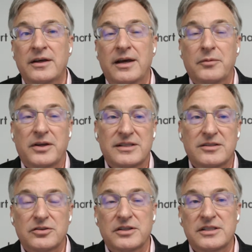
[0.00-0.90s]
And we can
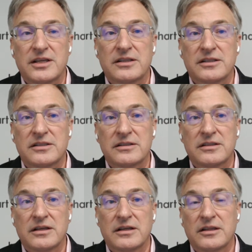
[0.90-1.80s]
certainly see this in
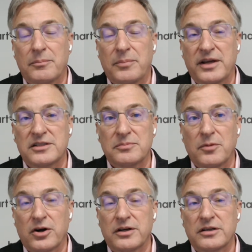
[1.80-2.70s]
the basis market